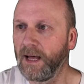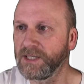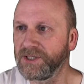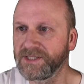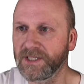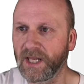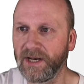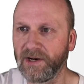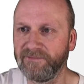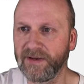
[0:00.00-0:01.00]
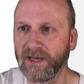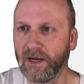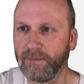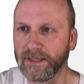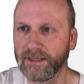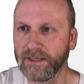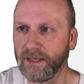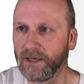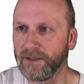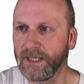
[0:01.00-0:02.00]
She's deleted her video, but
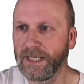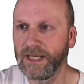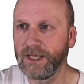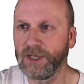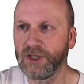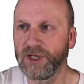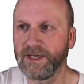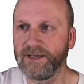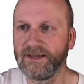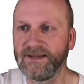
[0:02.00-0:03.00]
you know, she